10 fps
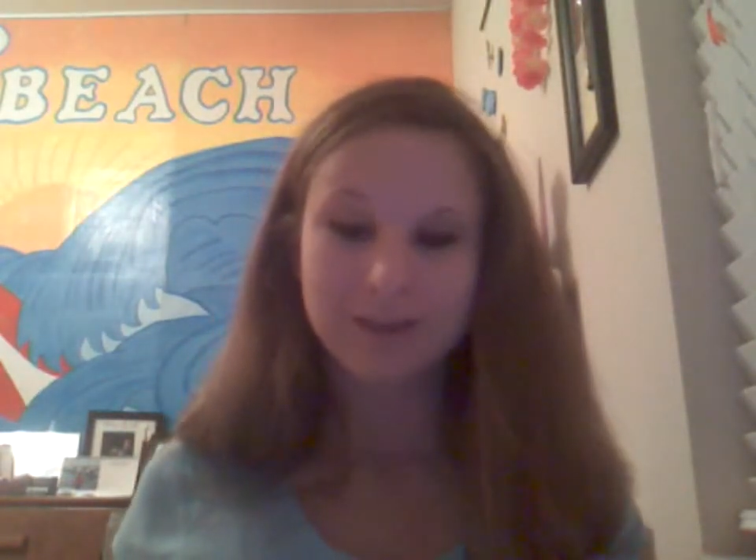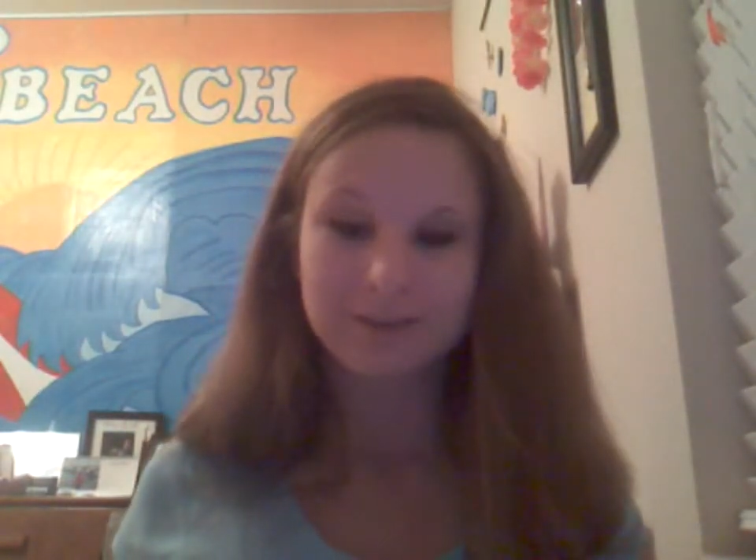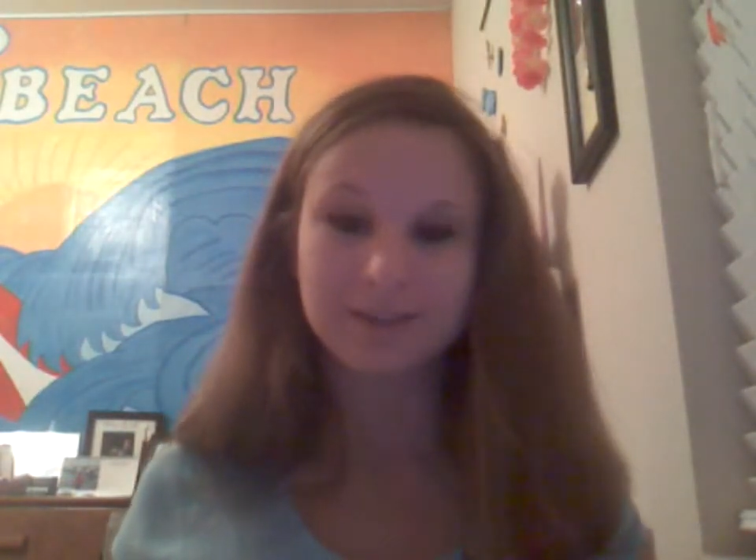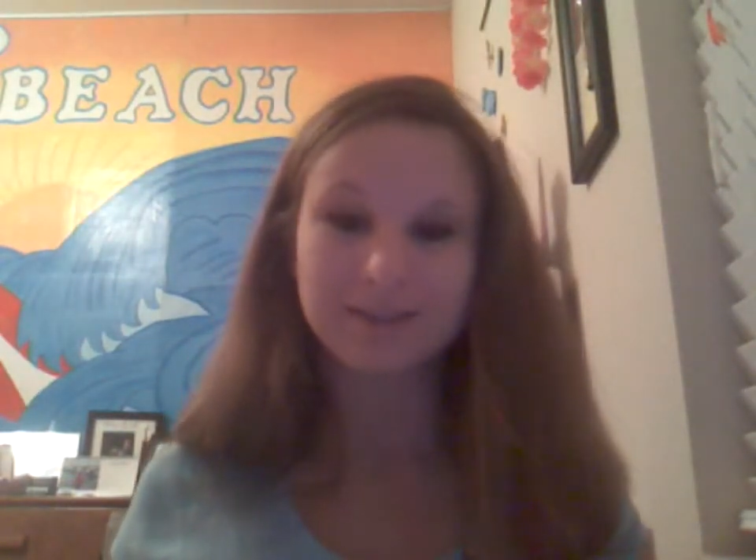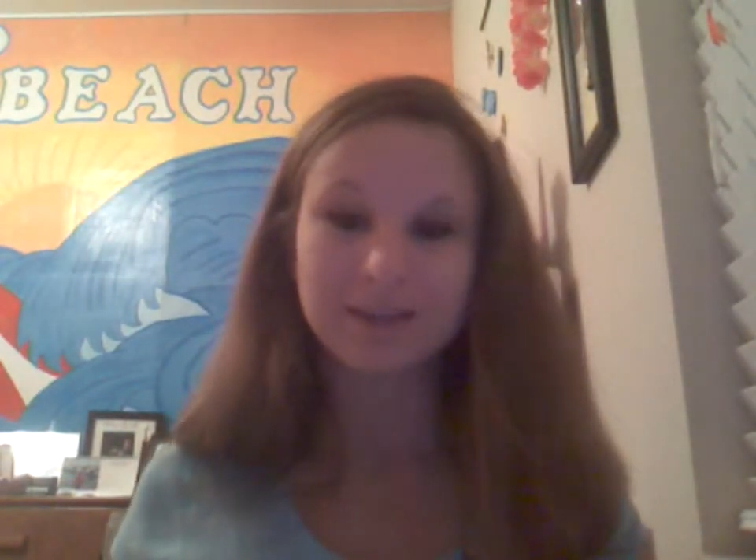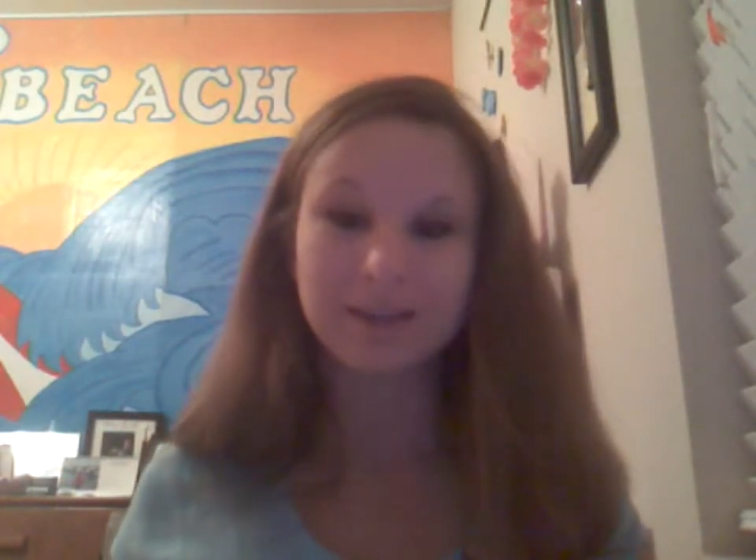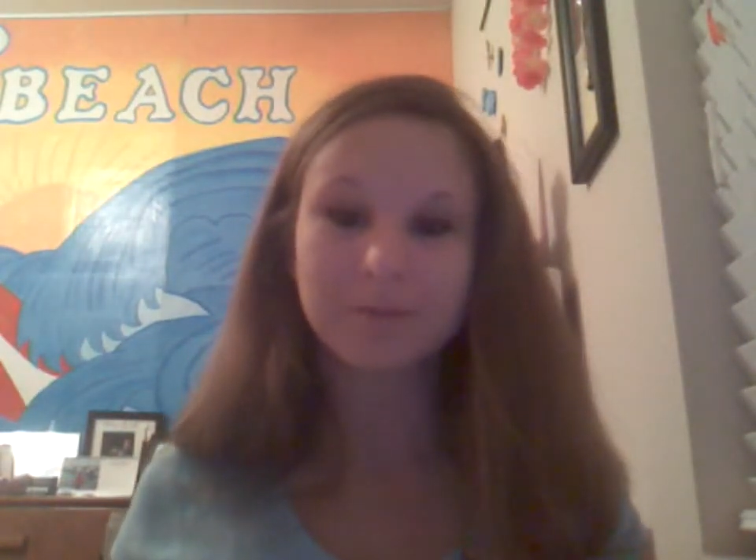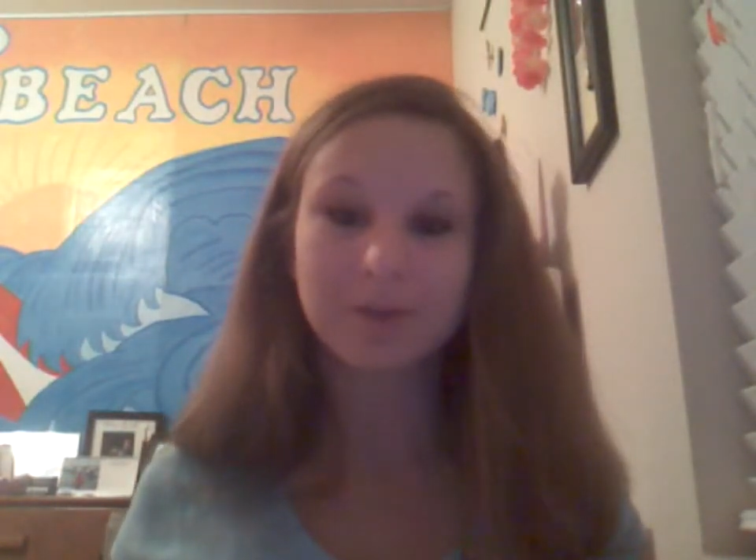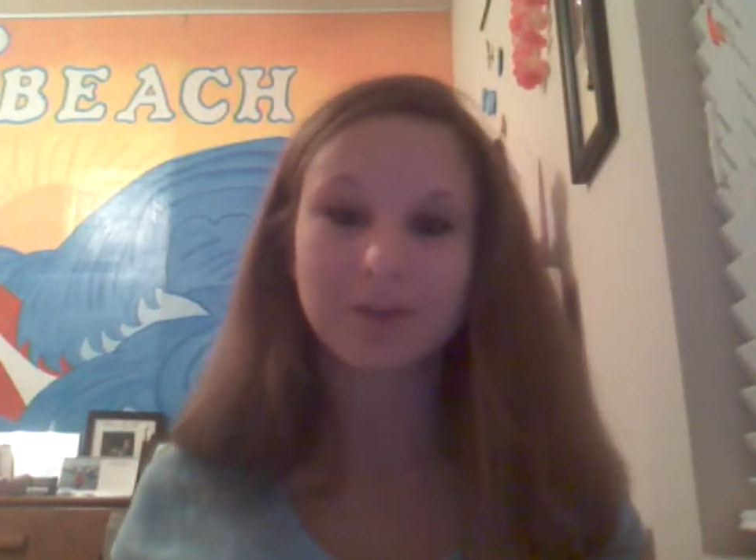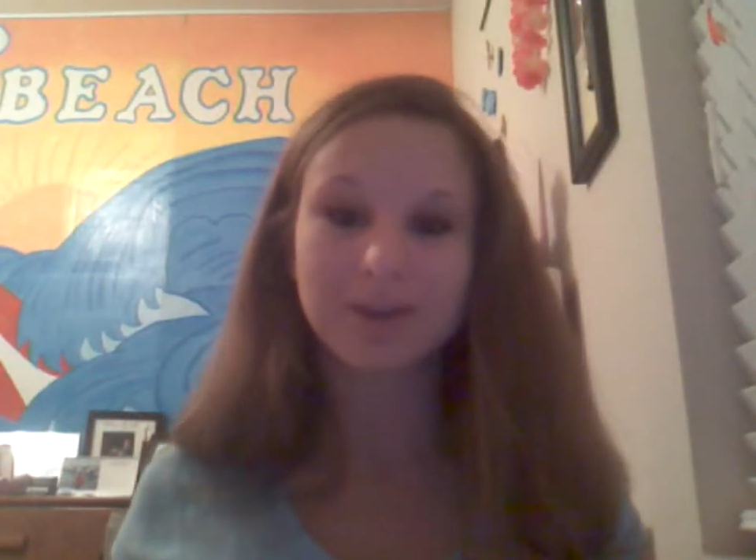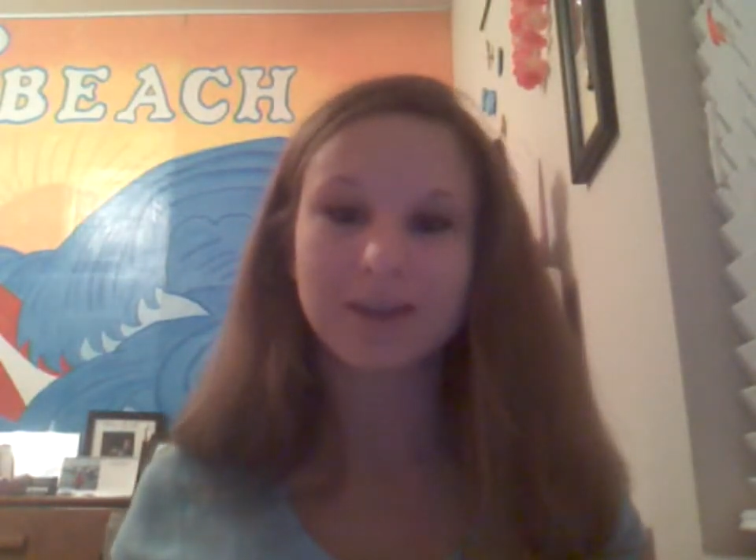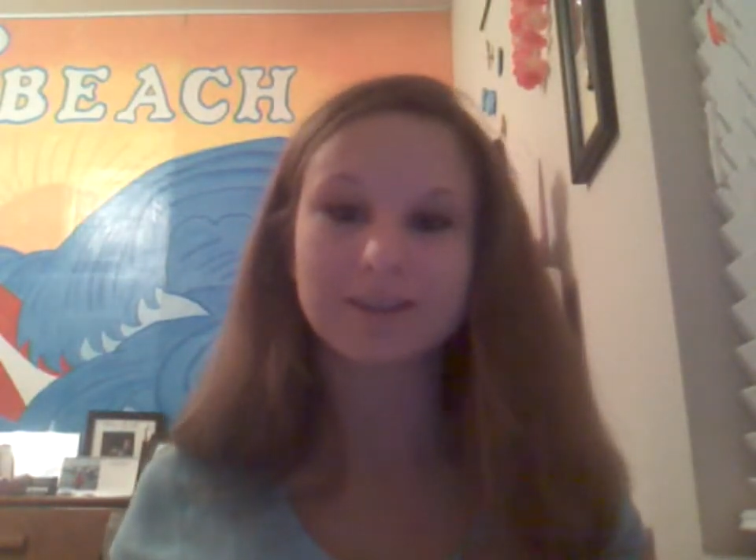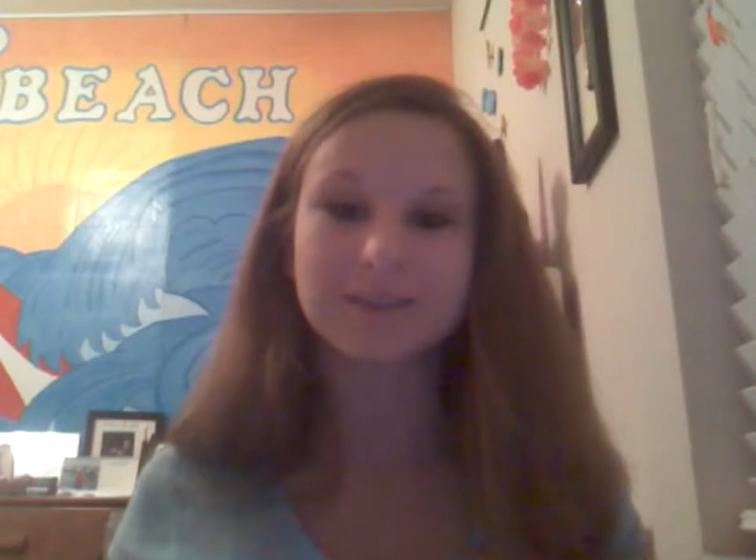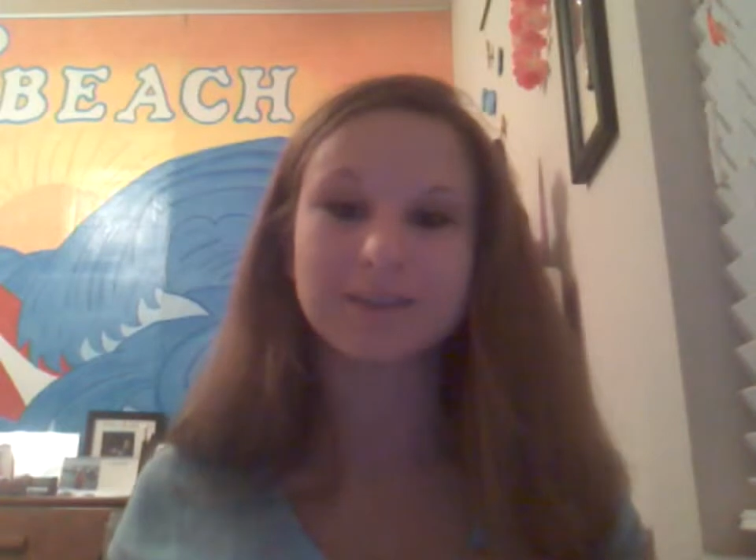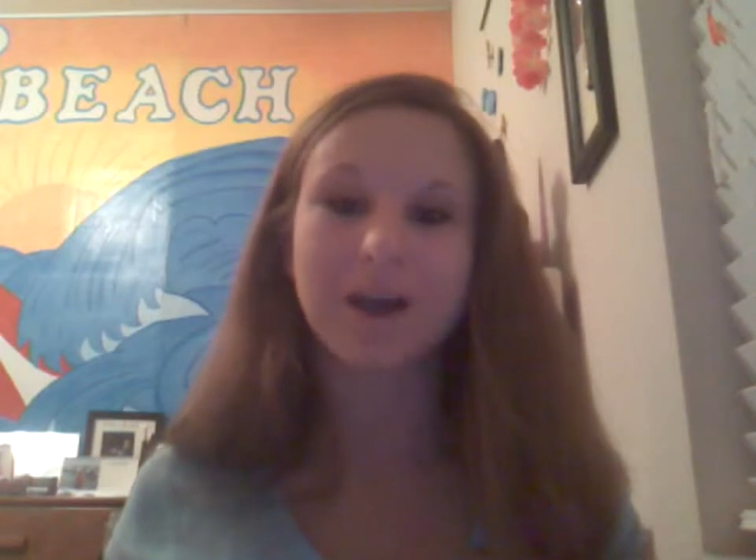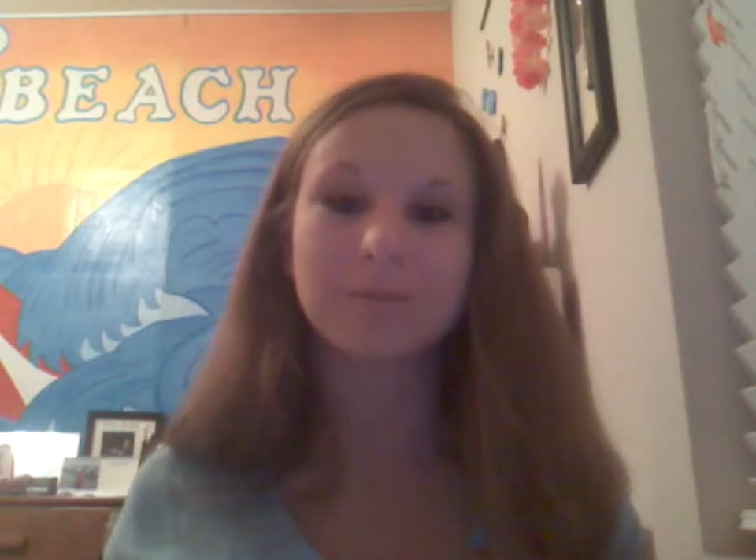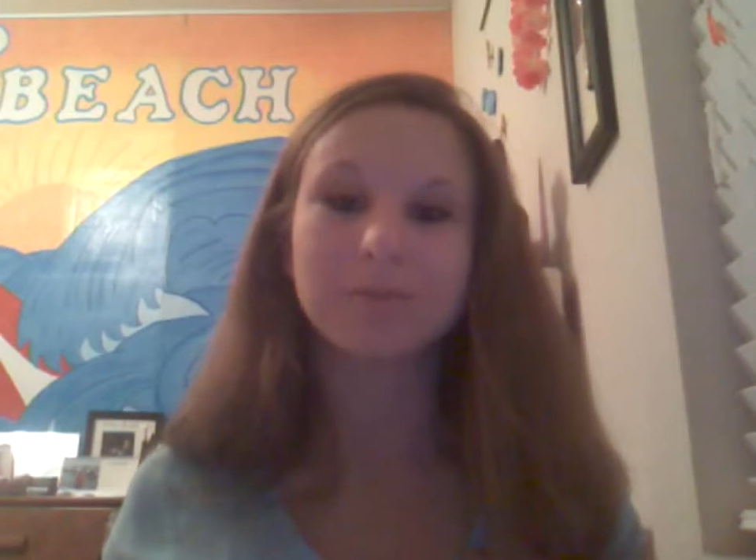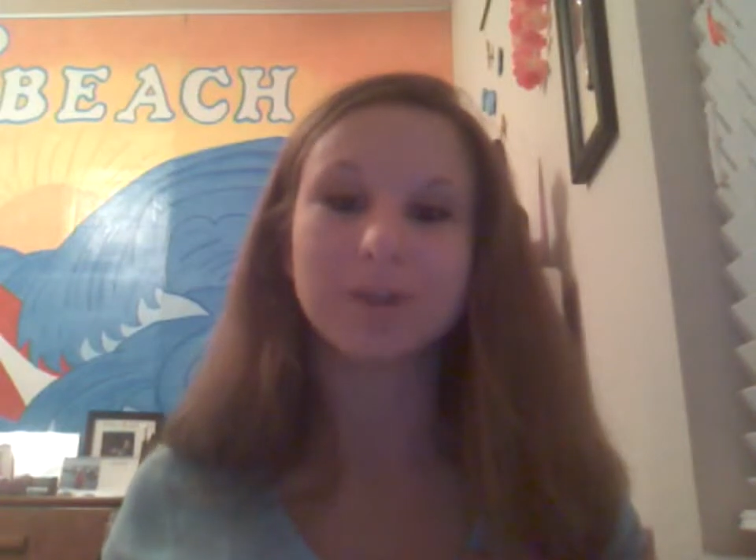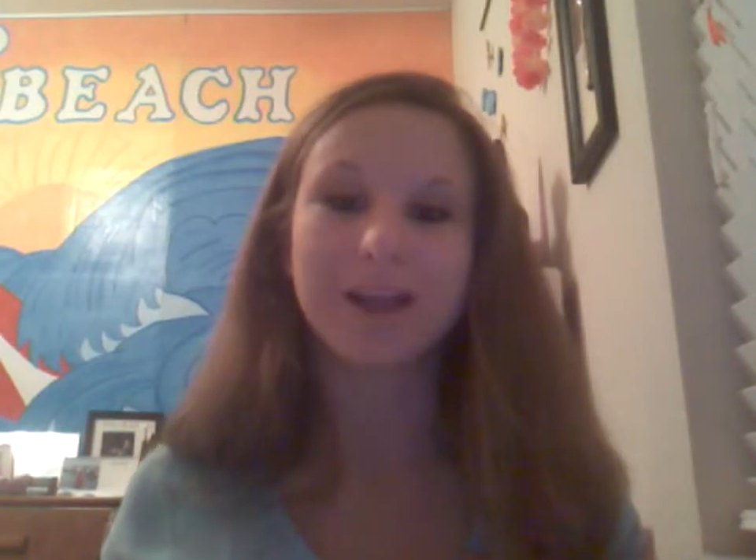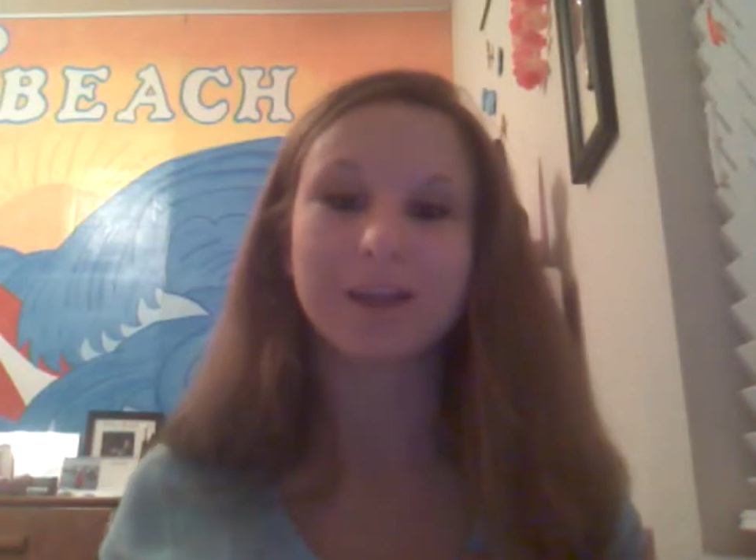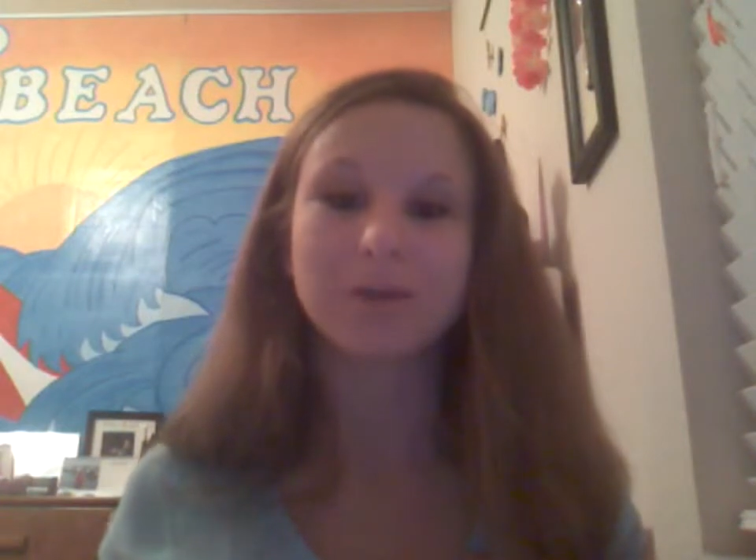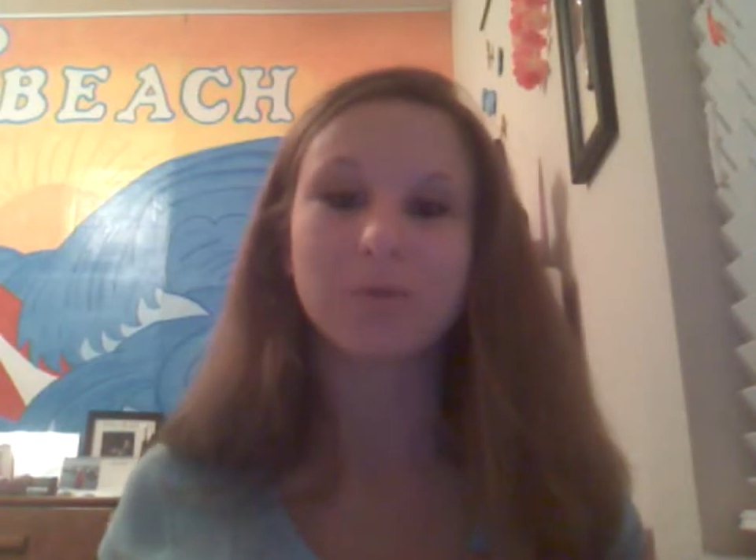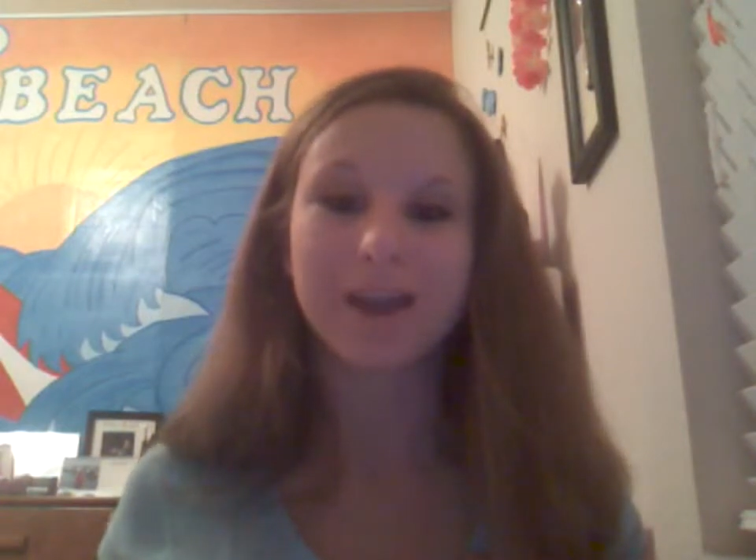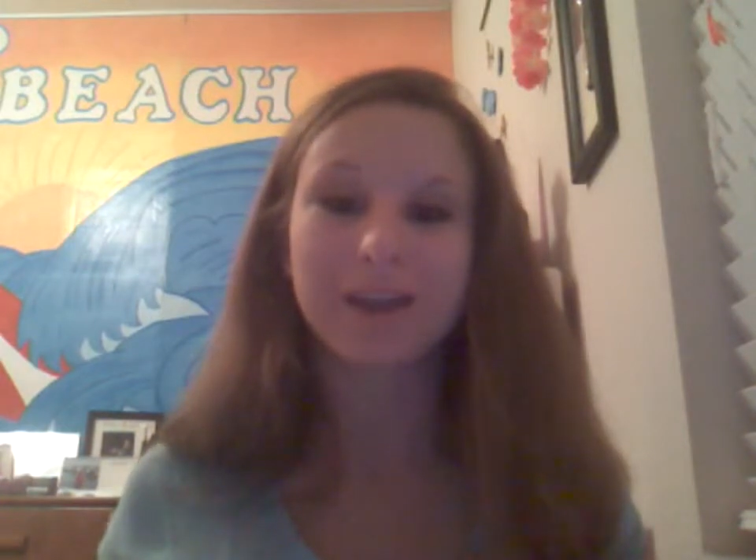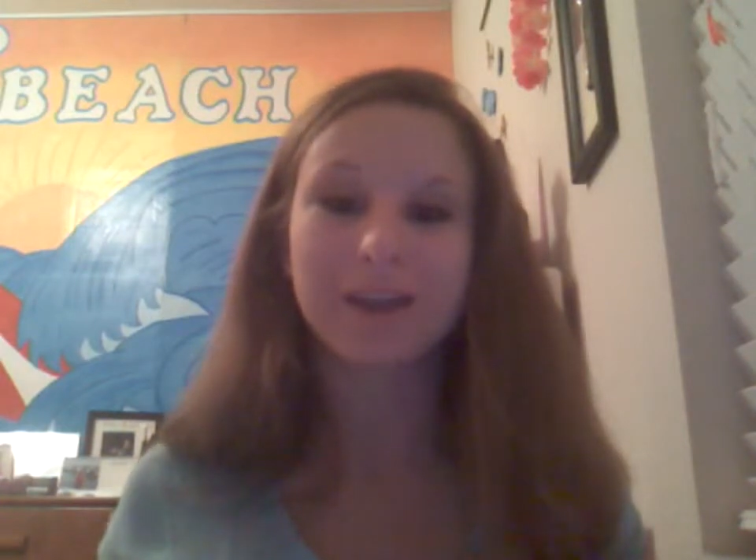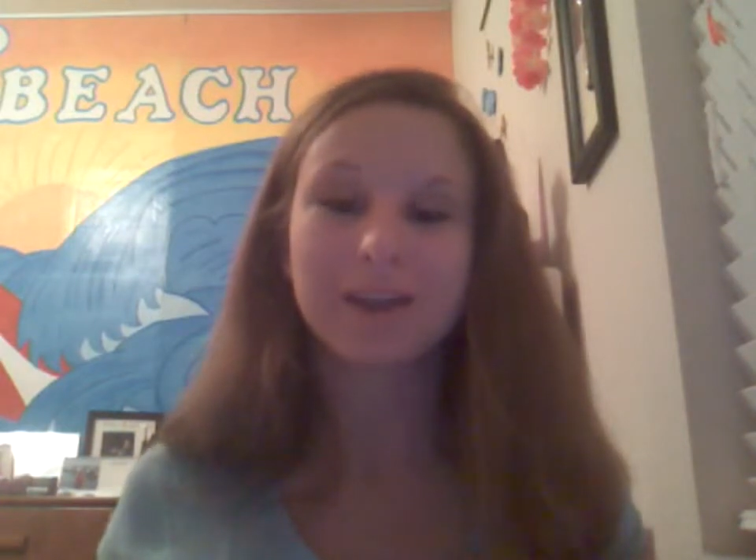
sustainability is not black and white.